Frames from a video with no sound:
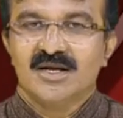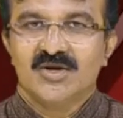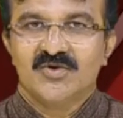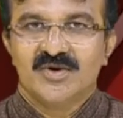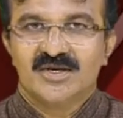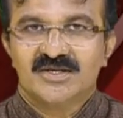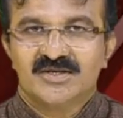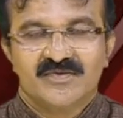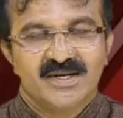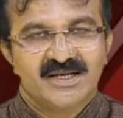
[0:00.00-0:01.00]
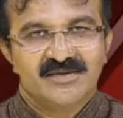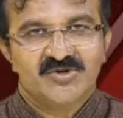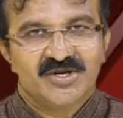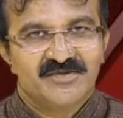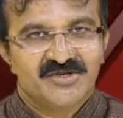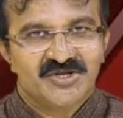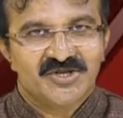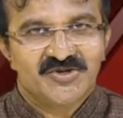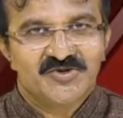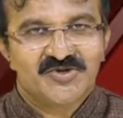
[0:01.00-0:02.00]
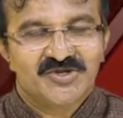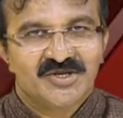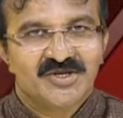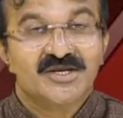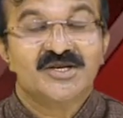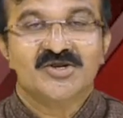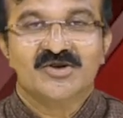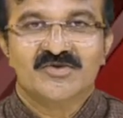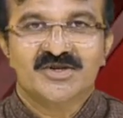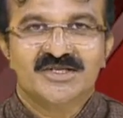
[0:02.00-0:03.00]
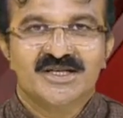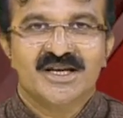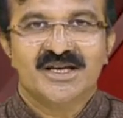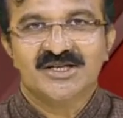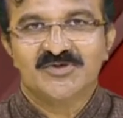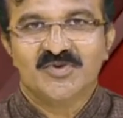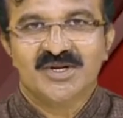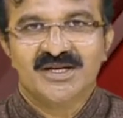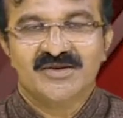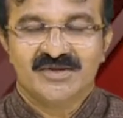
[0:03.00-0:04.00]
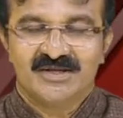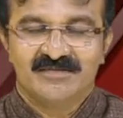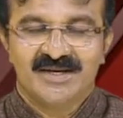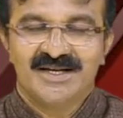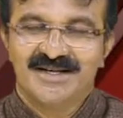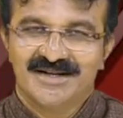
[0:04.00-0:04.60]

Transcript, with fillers: Hello viewers, welcome to English News. You are watching English Bulletin with me,